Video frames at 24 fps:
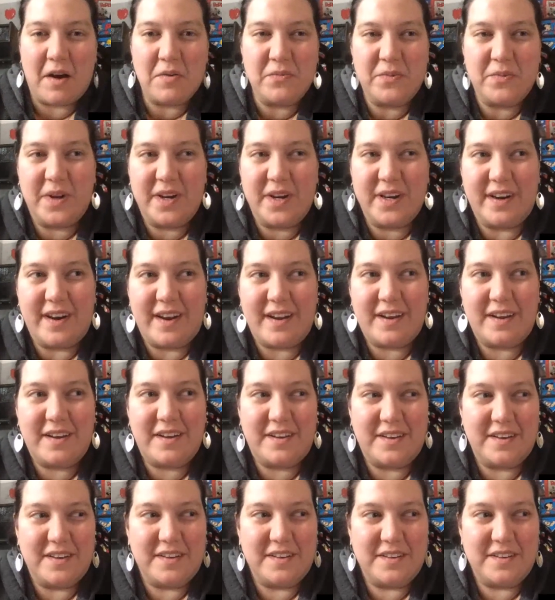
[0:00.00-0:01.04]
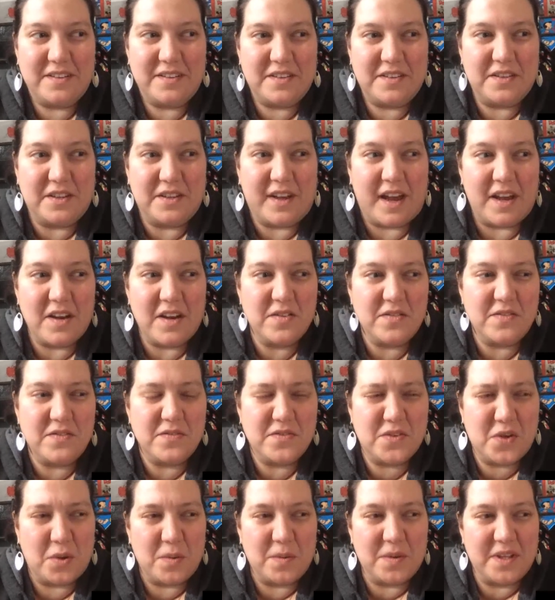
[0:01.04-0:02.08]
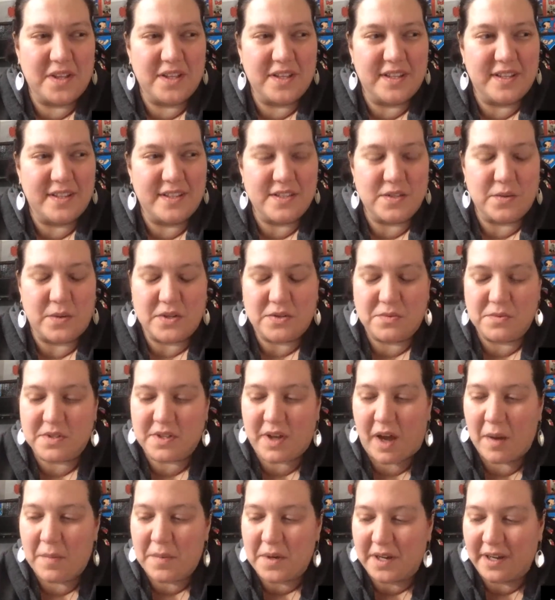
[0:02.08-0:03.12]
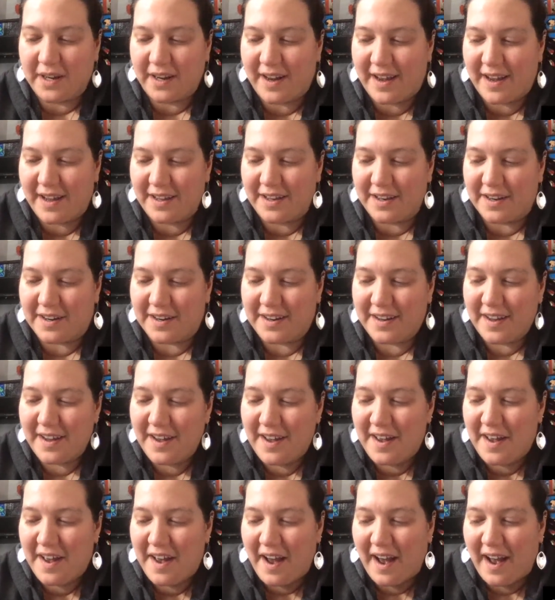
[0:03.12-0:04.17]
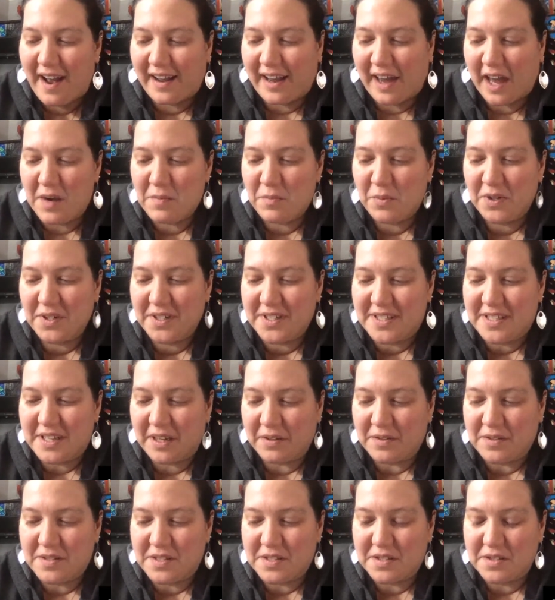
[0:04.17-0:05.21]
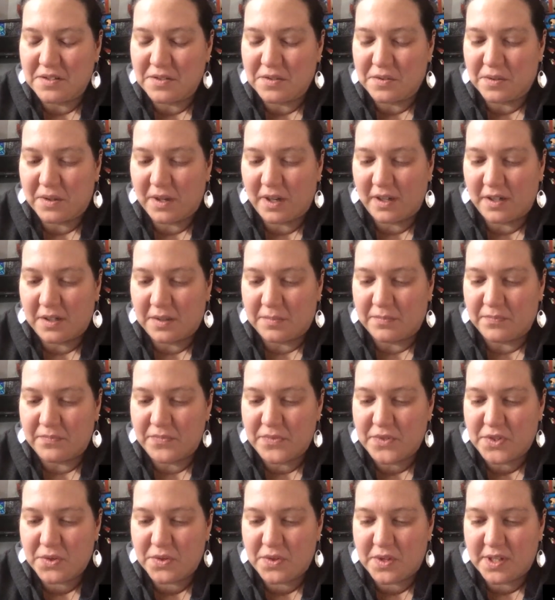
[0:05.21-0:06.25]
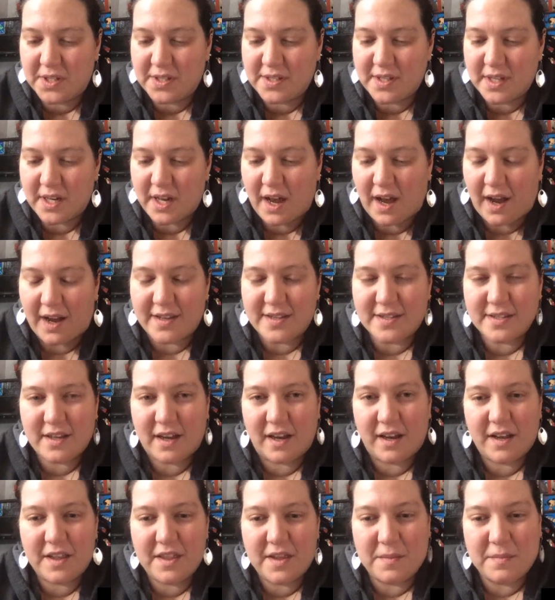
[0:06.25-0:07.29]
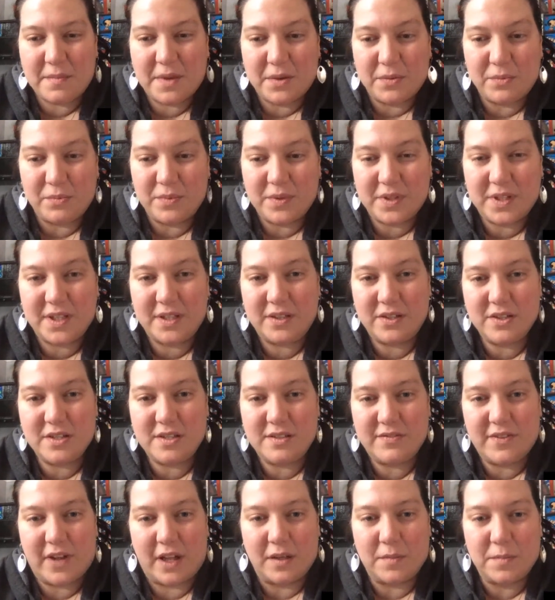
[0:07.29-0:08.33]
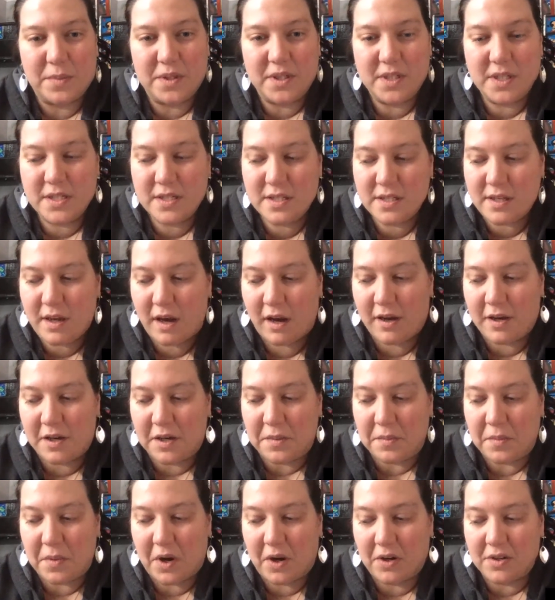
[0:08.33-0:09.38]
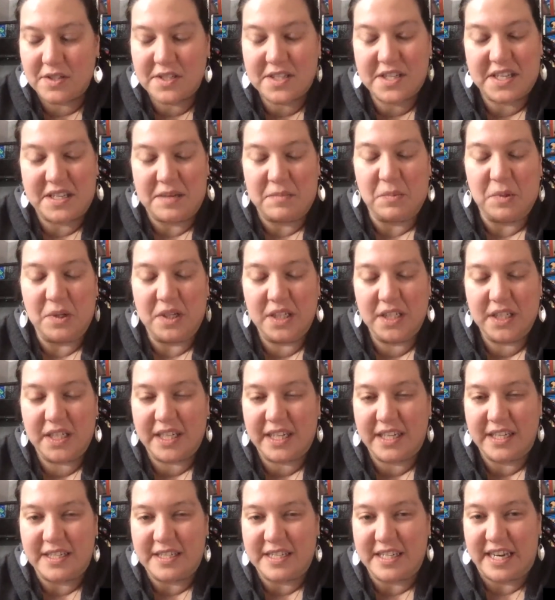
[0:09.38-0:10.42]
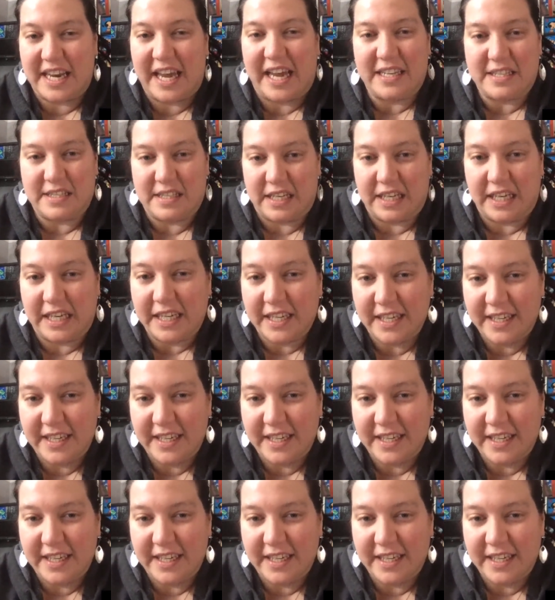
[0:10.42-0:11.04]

when you kind of told me that this question was coming, and I kind of boiled it down to two things that I saw that made really good developers are teamwork and tenacity.